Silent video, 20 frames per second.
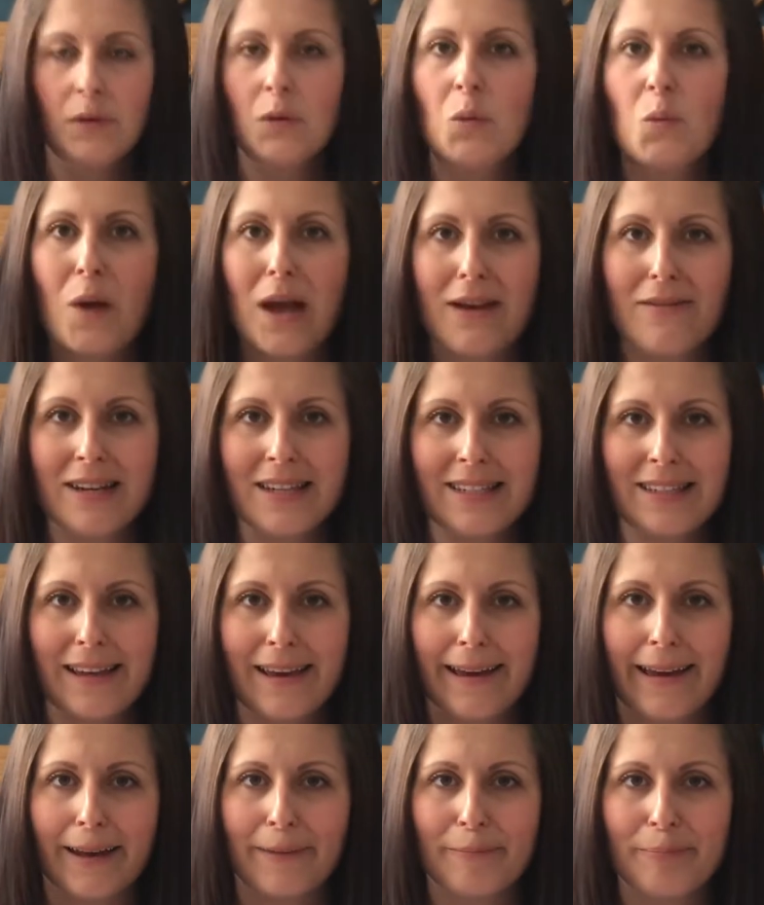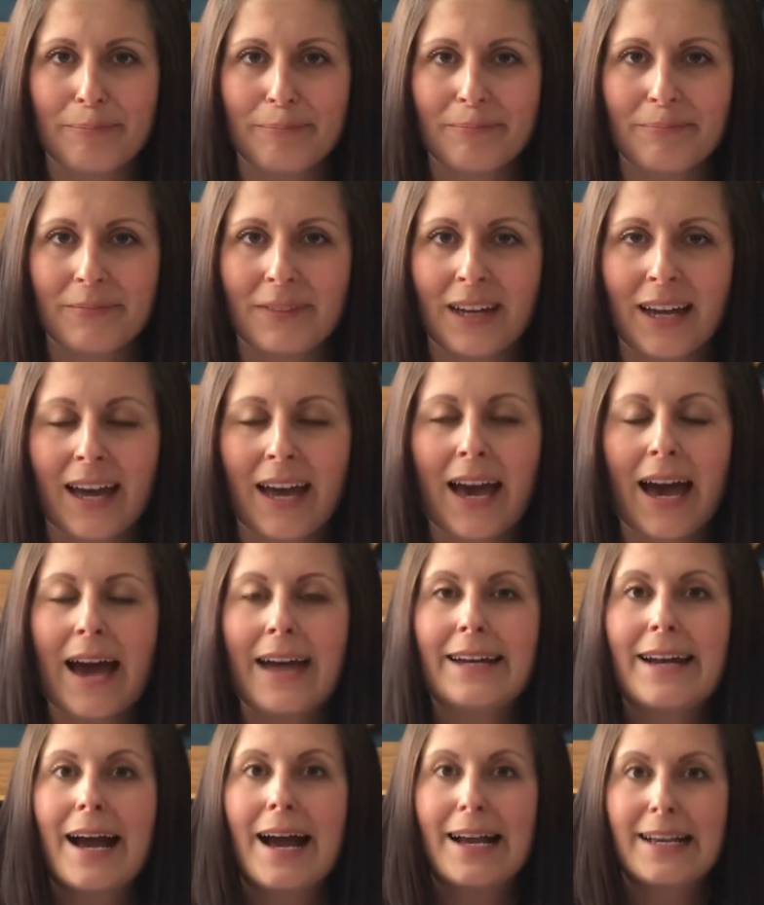Where is it?
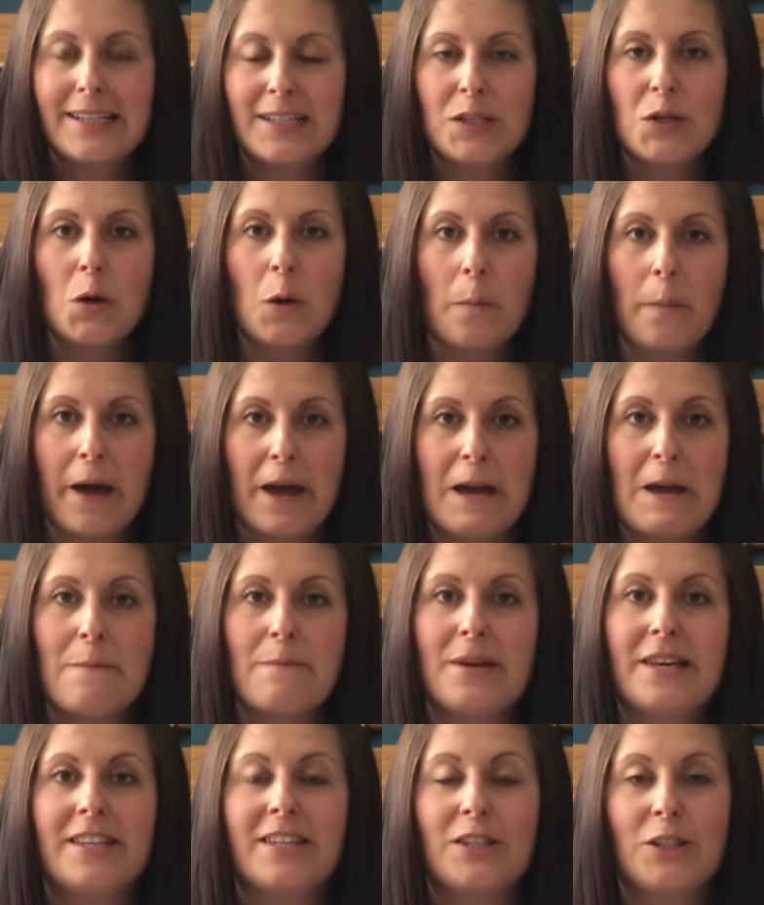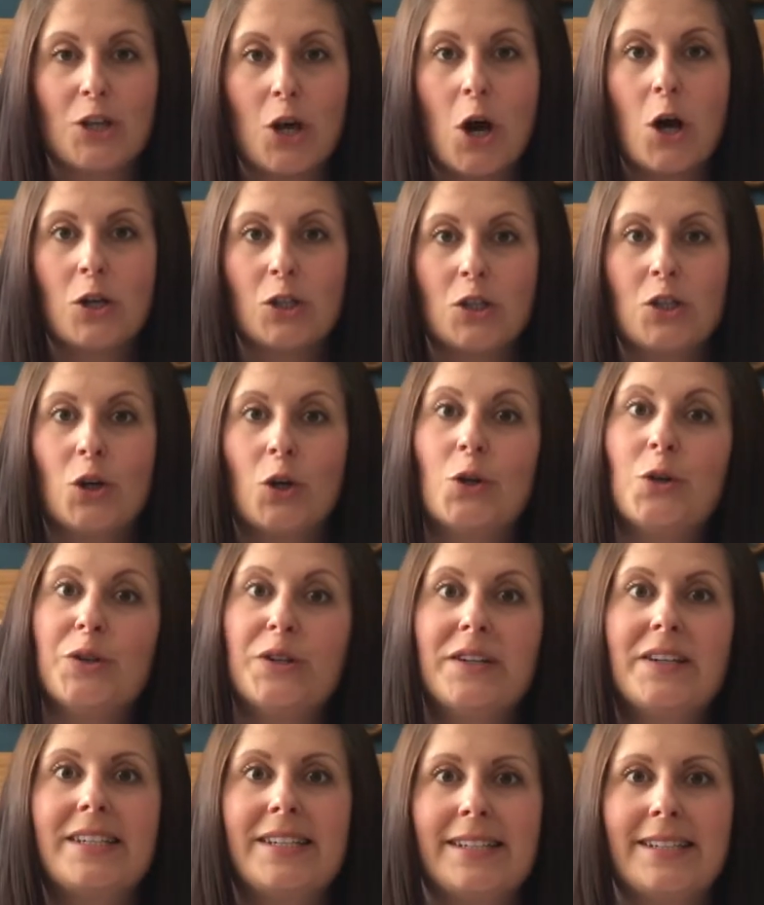And as your baby starts to
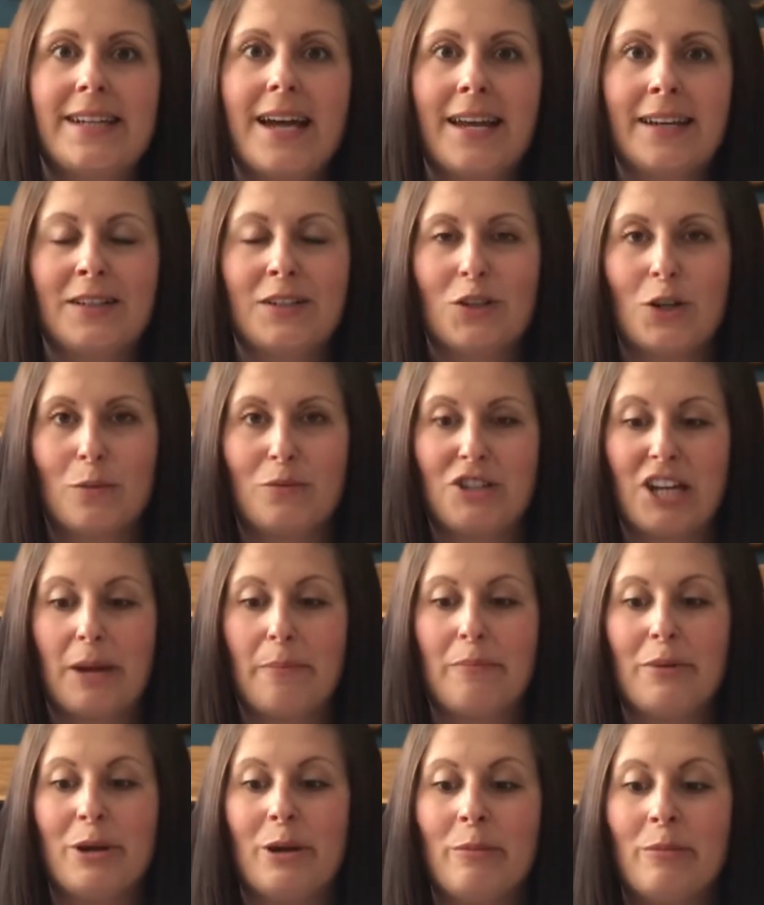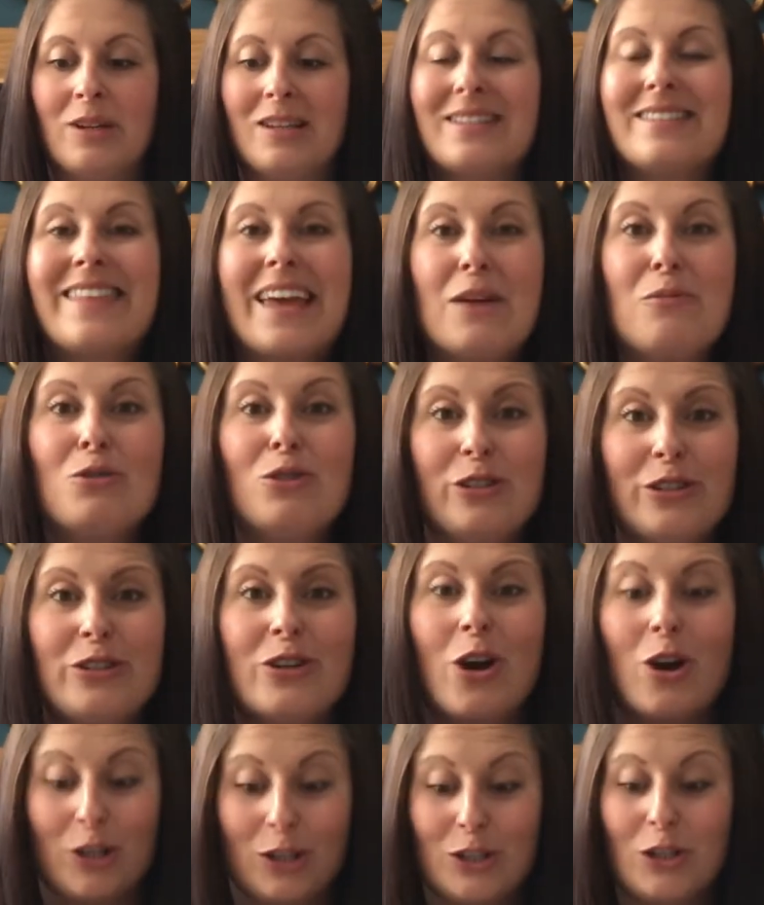understand object permanence, they will
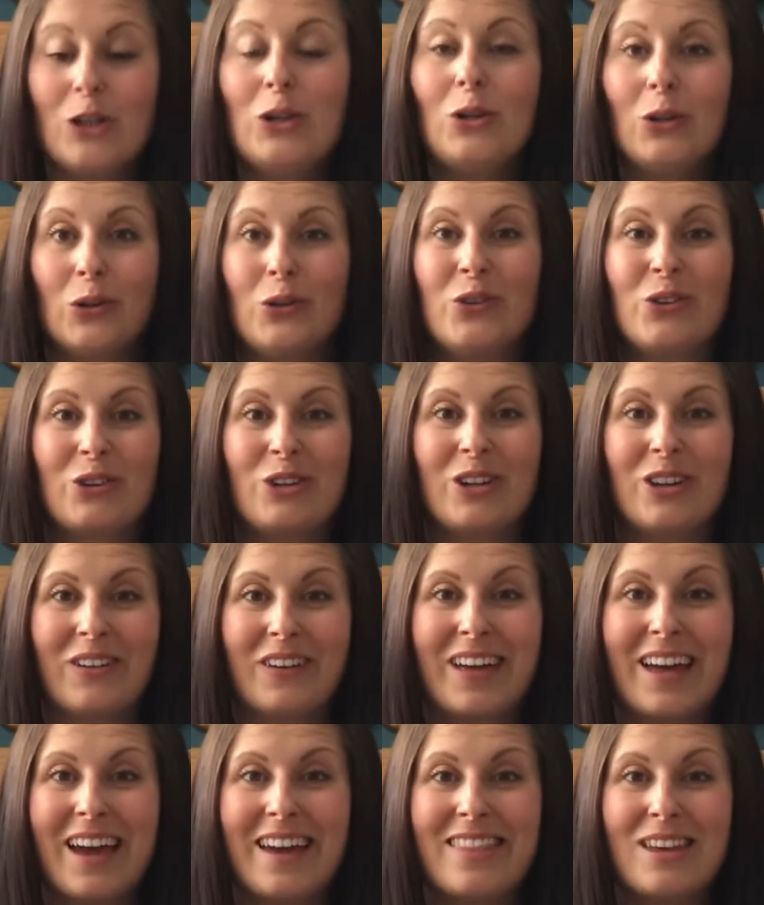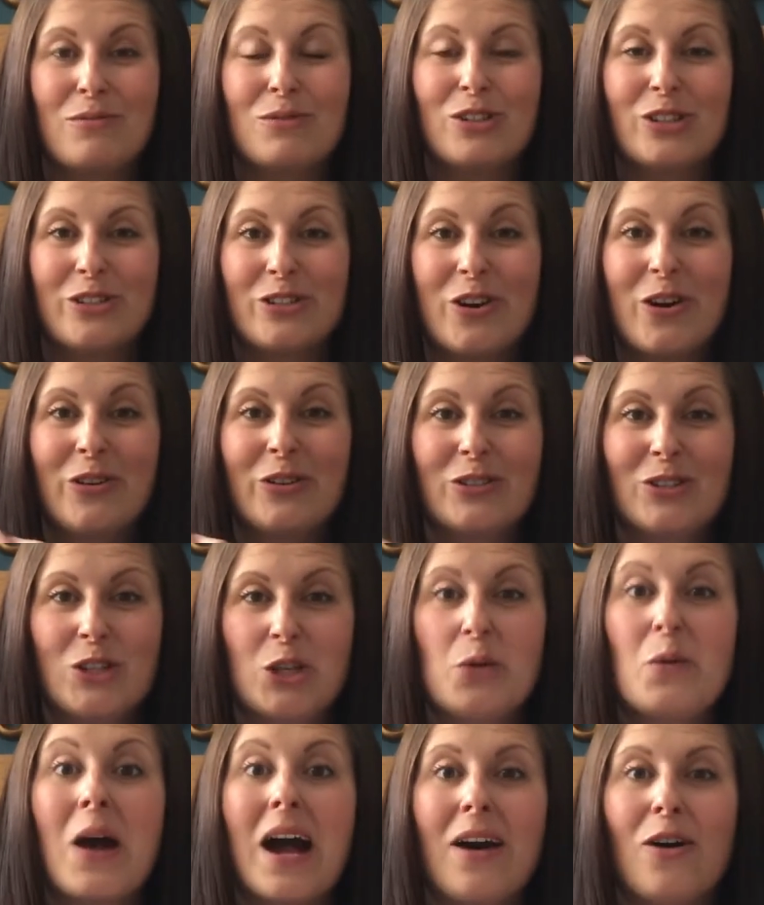start to look, okay? They will start
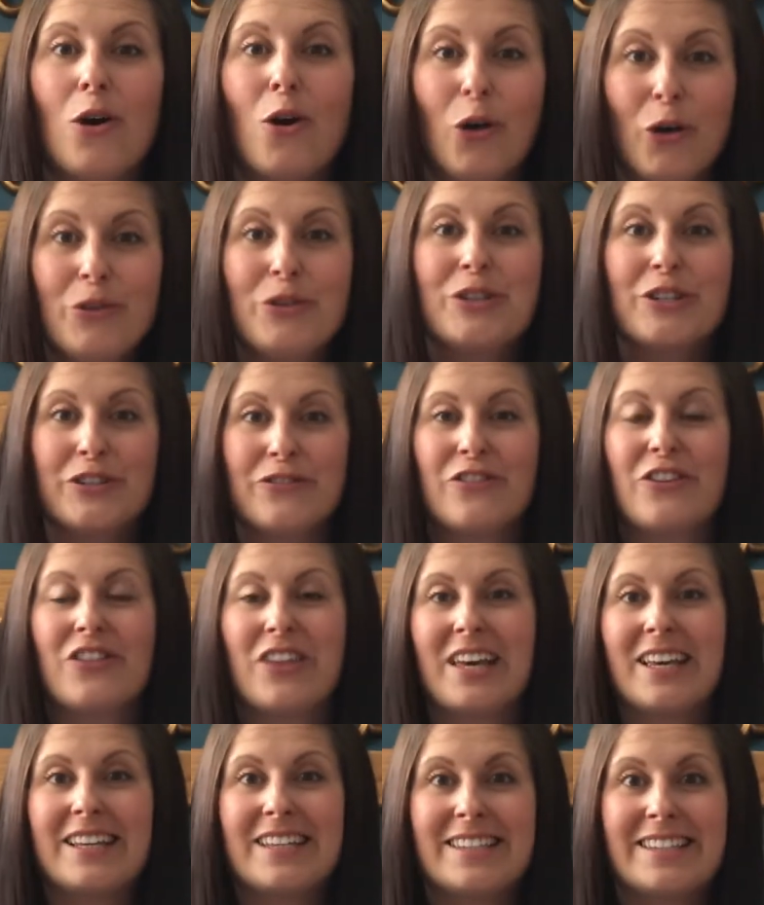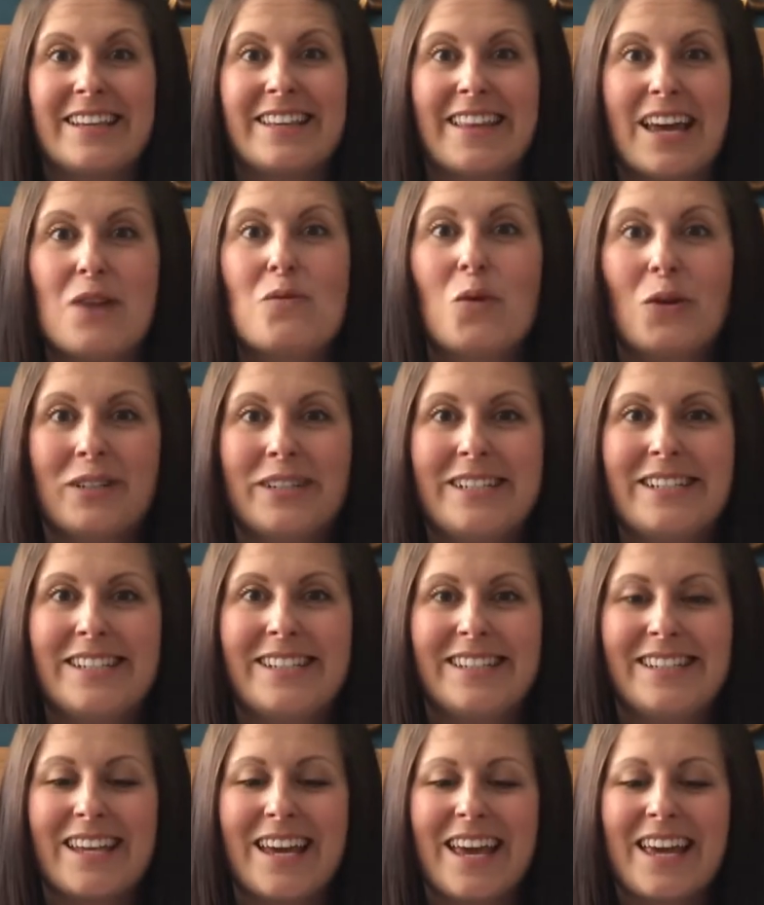to hunt for things that they want to
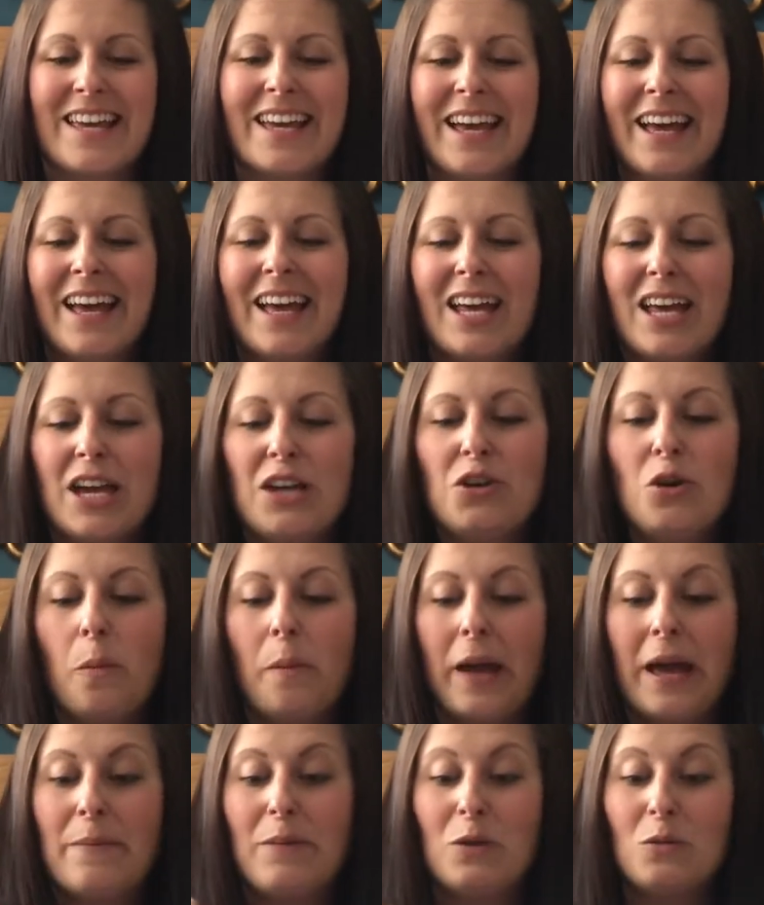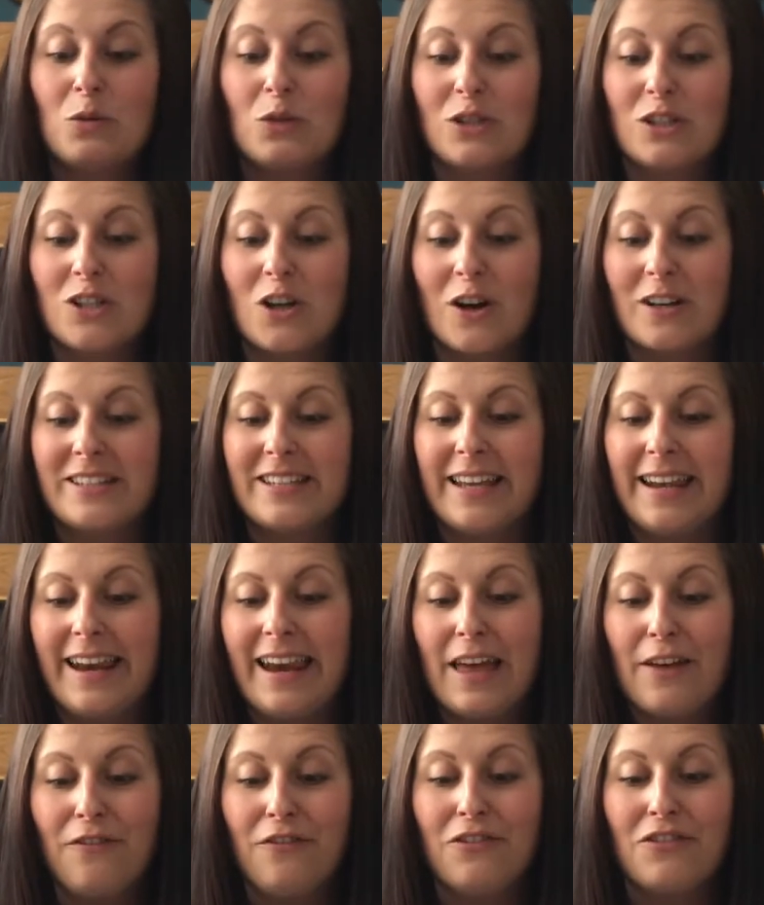see. And your baby will start to
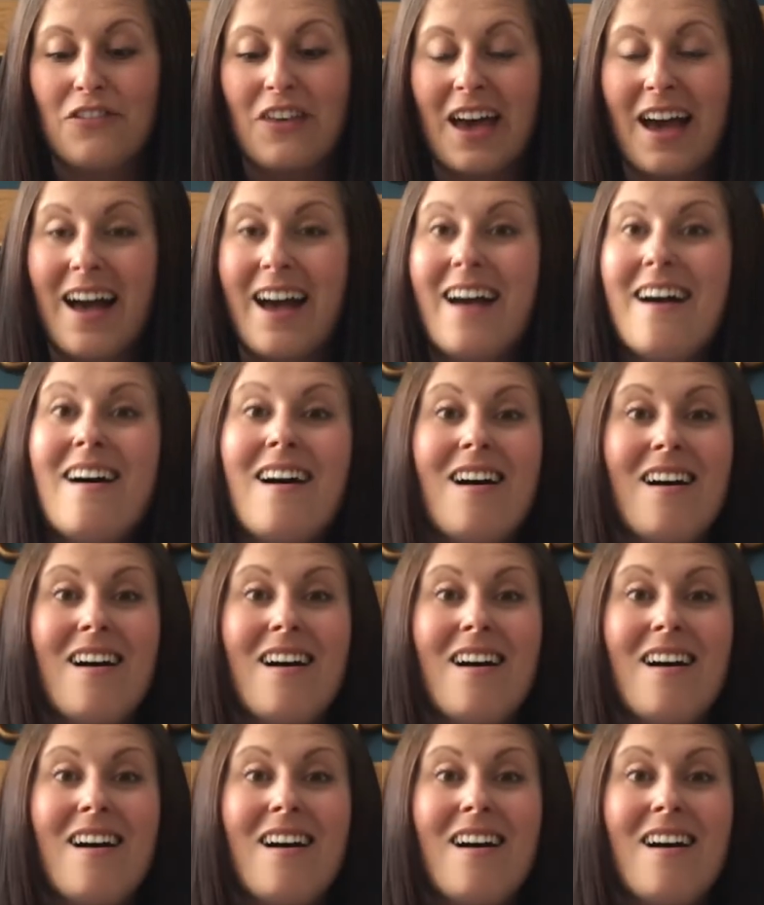lift that